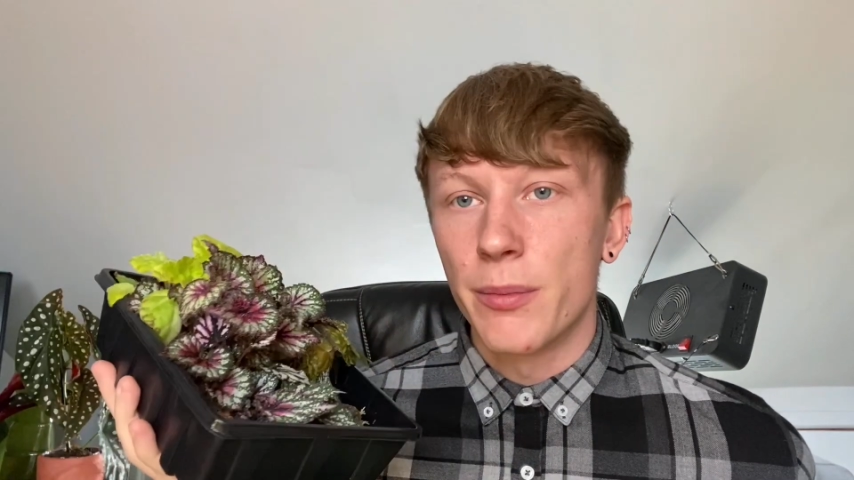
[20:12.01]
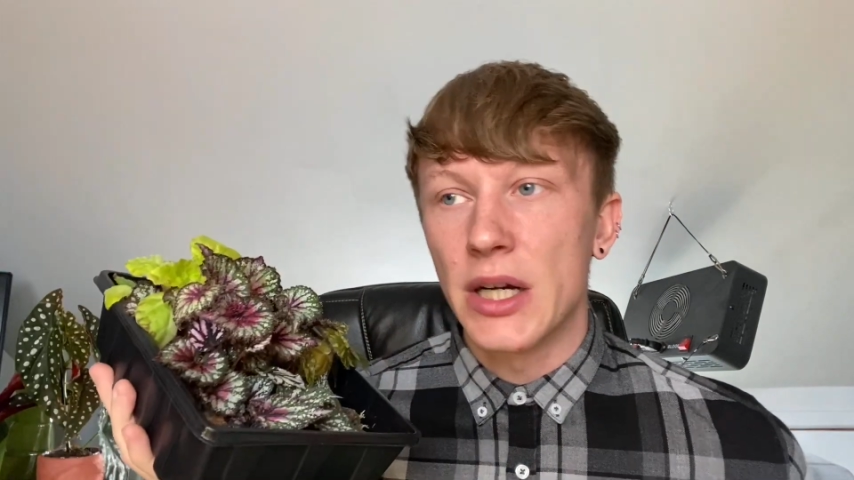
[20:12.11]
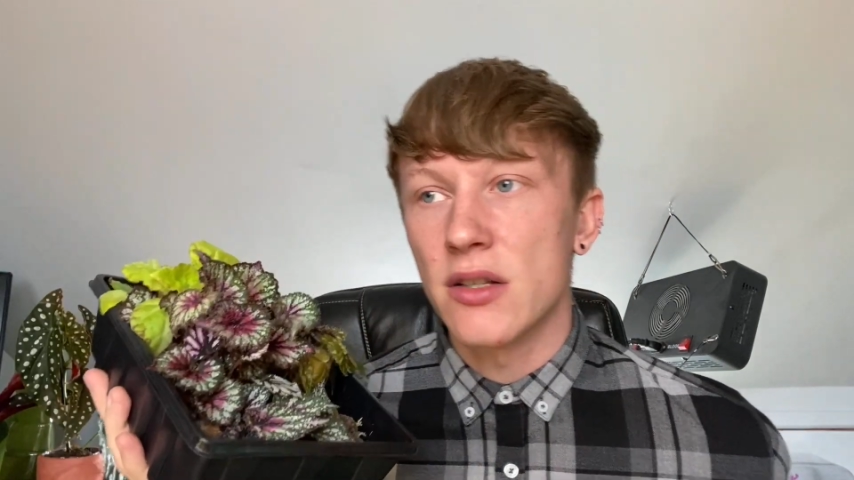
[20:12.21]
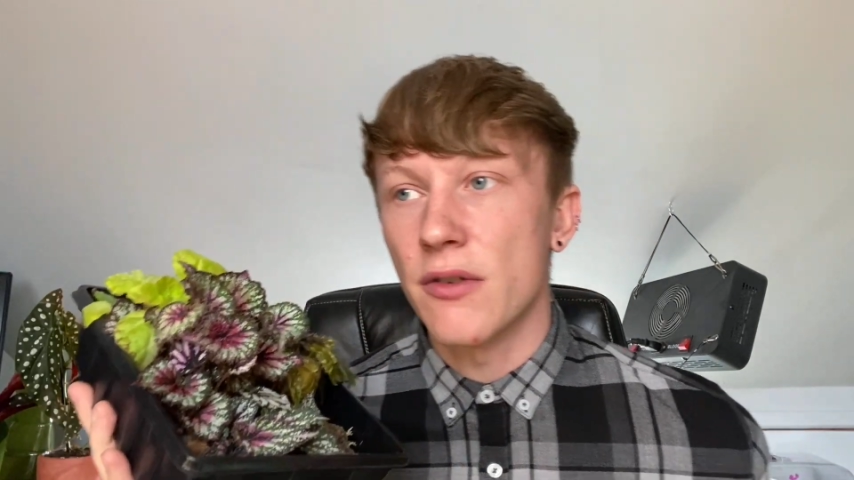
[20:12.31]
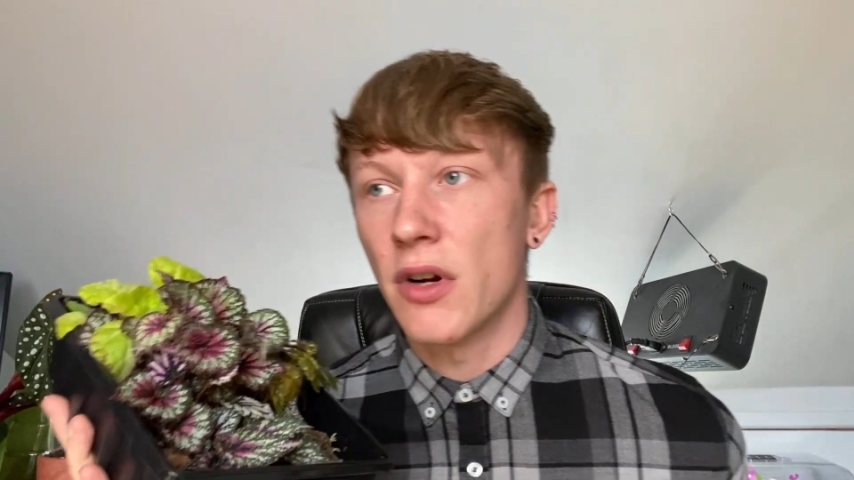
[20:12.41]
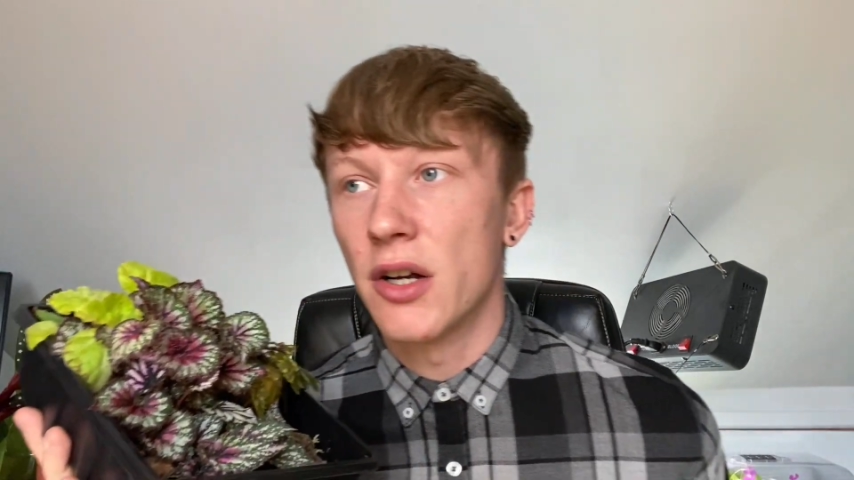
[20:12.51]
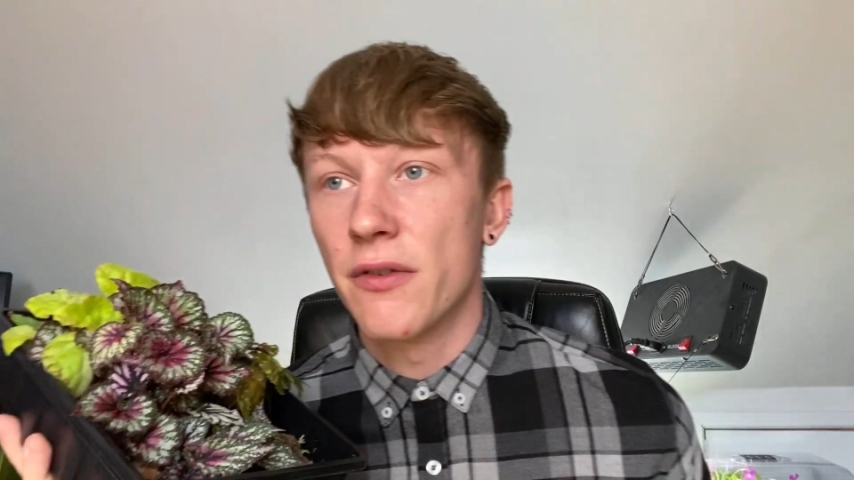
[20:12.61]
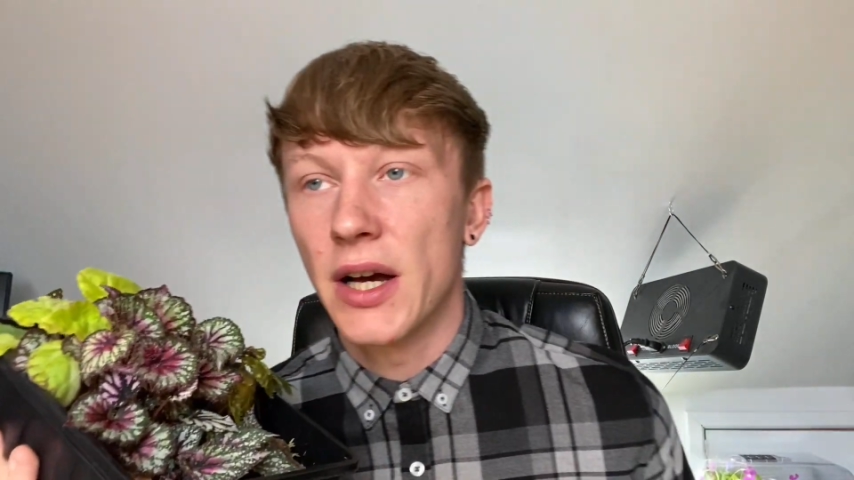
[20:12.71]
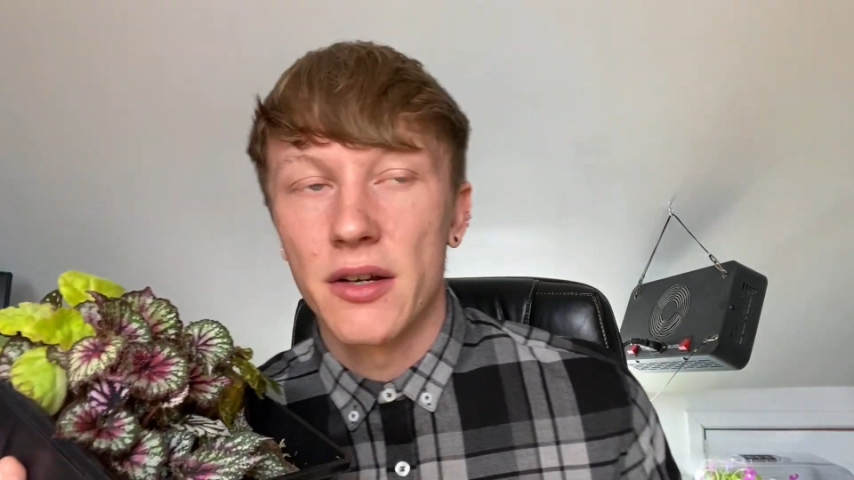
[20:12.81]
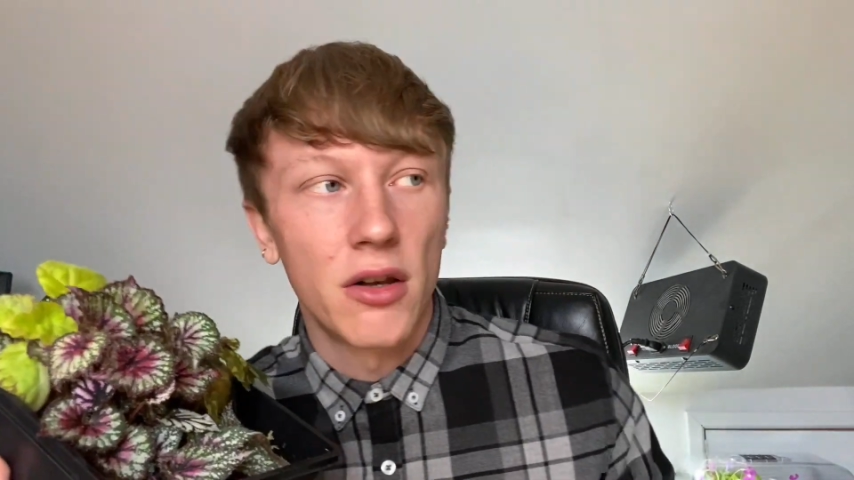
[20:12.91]
because I've kind
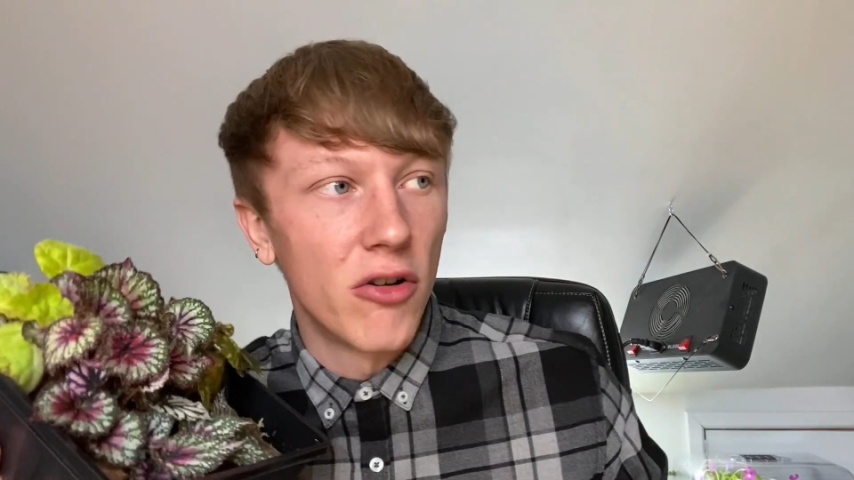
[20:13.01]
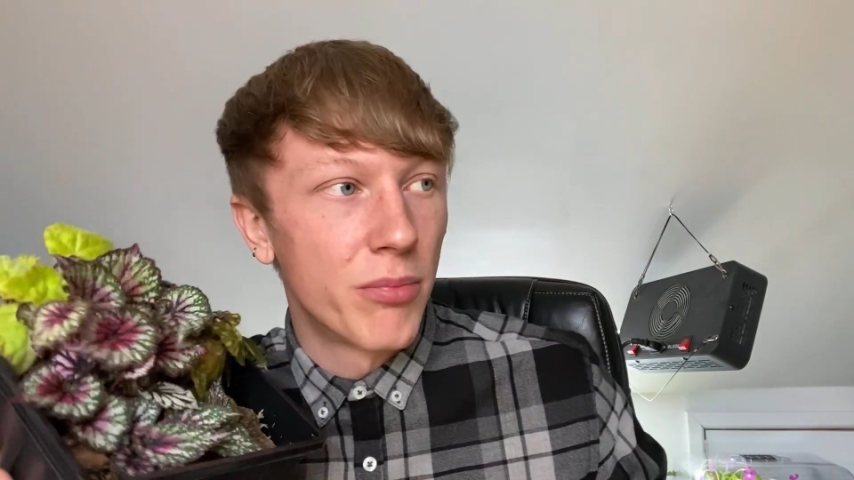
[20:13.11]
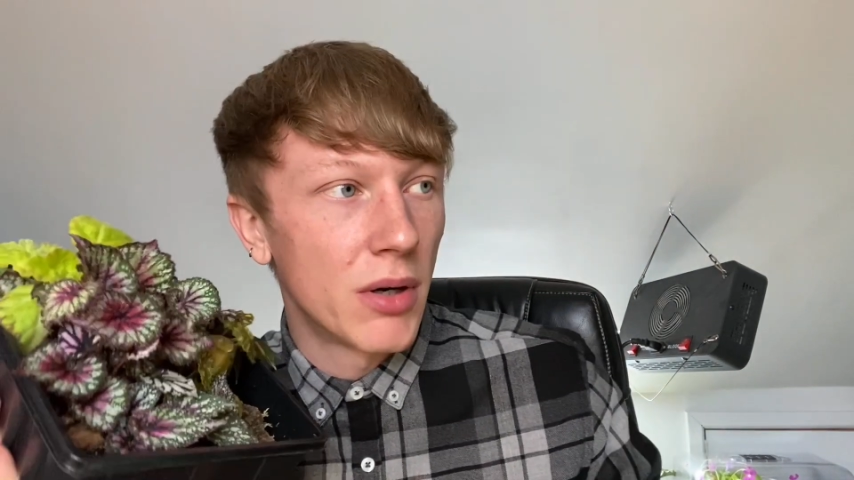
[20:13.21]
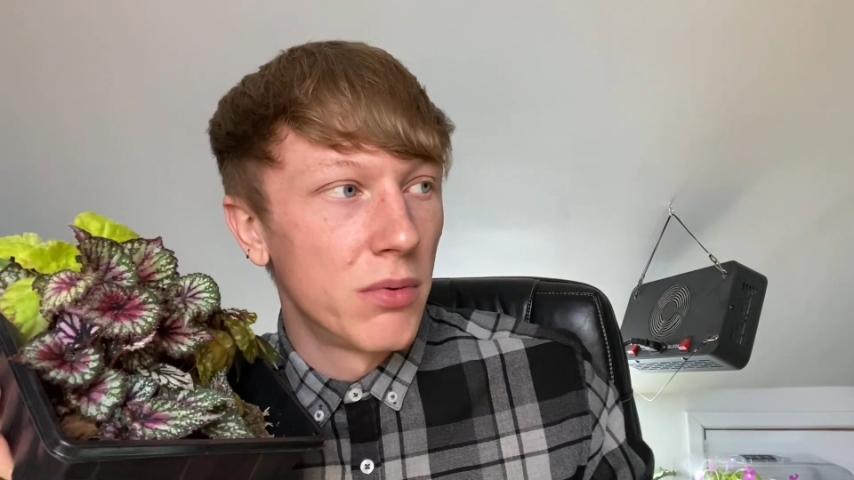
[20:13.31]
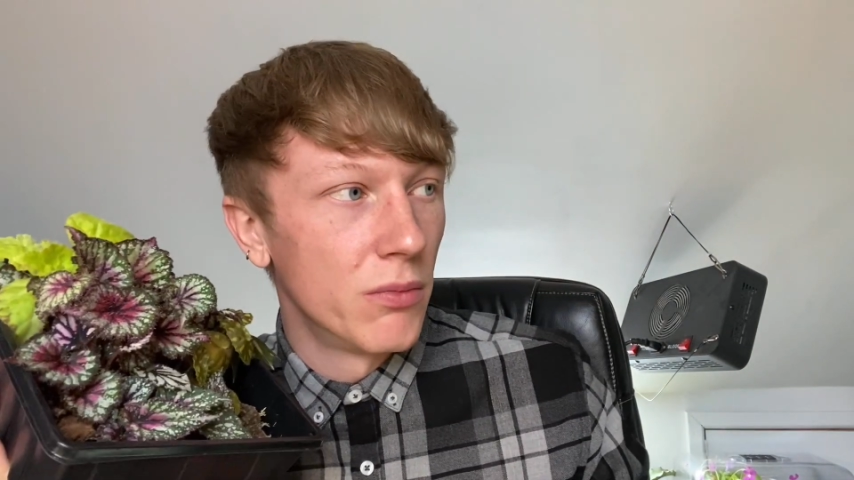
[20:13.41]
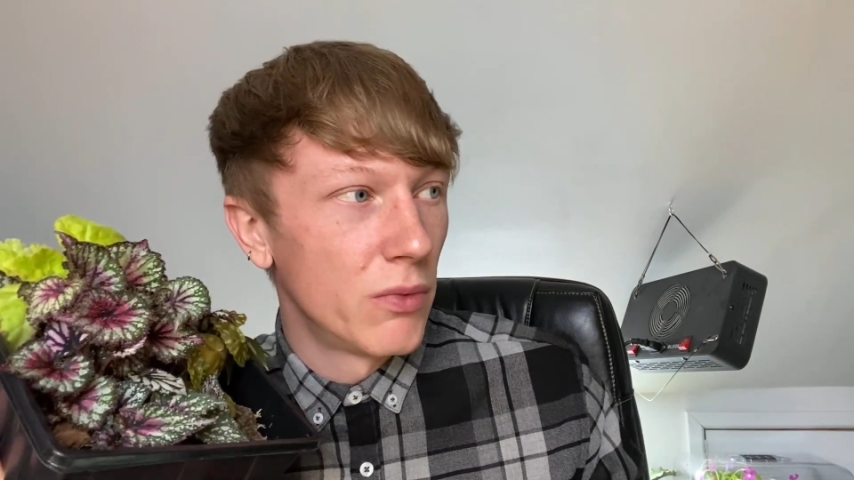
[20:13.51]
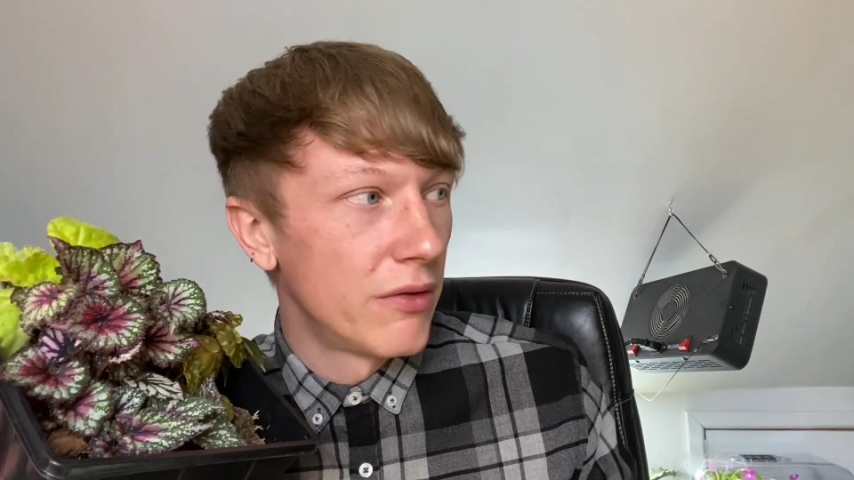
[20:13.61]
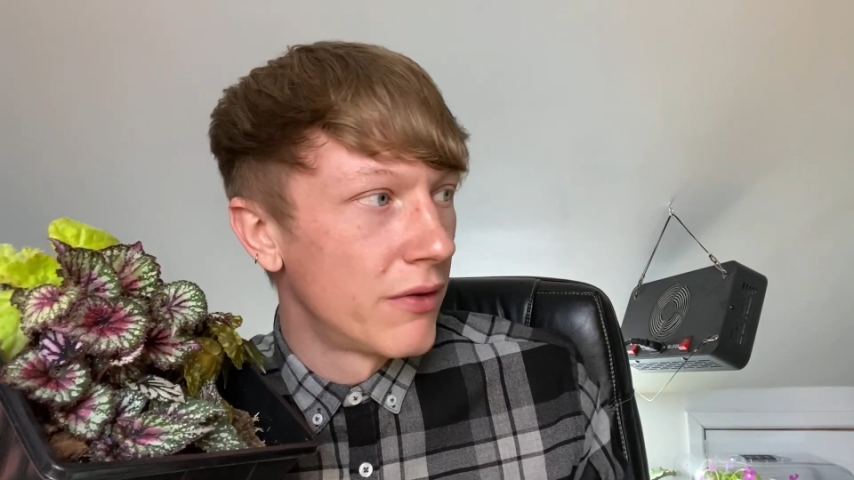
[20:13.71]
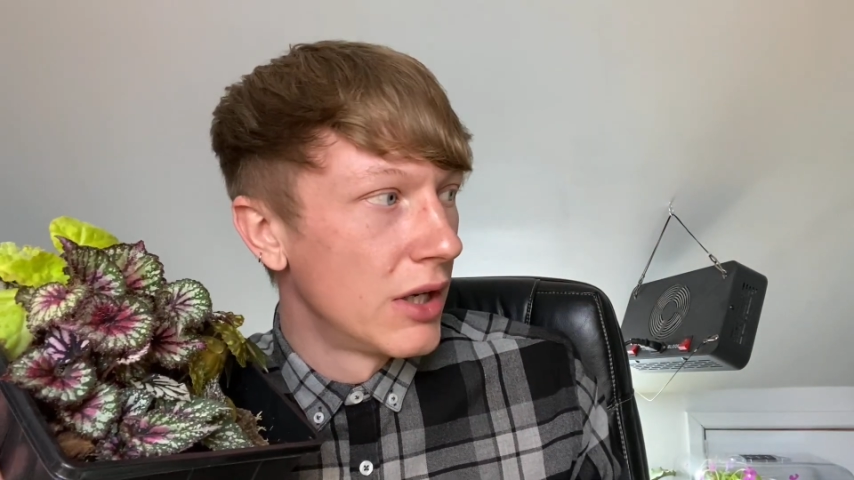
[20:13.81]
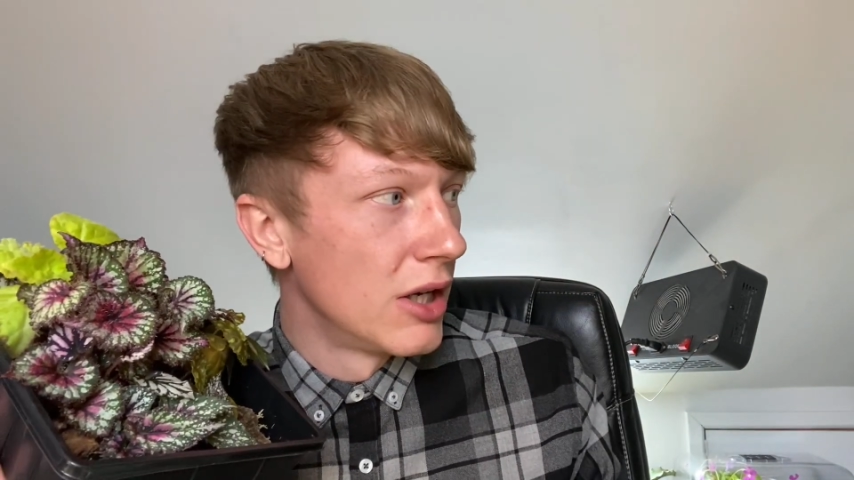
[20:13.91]
of had a lot of problem with